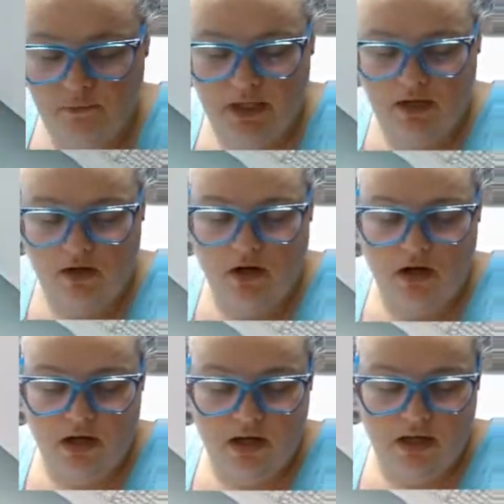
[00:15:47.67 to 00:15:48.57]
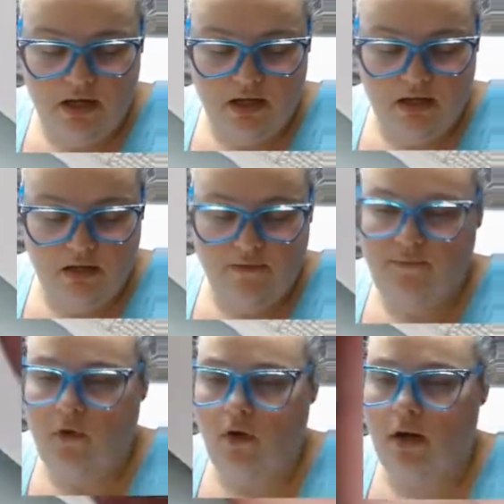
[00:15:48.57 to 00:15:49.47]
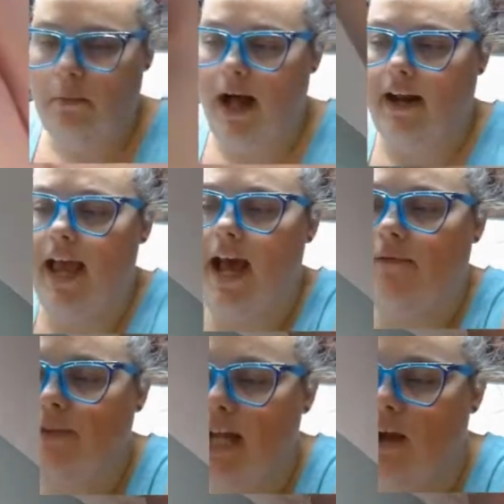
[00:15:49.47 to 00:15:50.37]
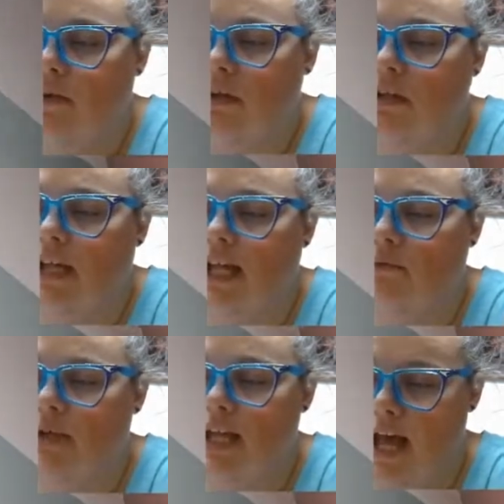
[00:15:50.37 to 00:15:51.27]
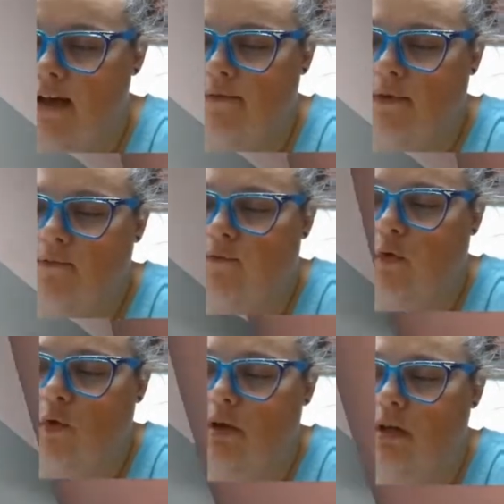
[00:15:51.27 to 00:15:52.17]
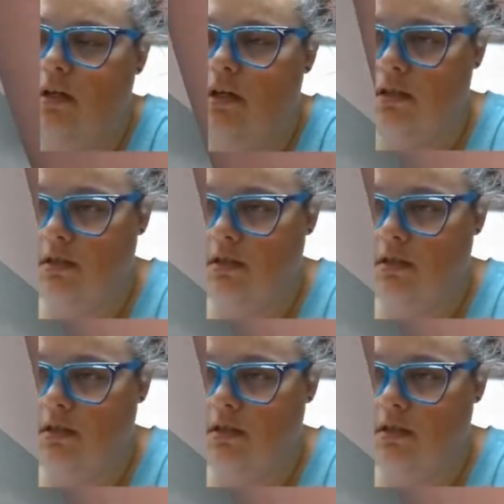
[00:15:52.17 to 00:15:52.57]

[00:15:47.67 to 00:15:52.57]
been on for about a half an hour, and we have four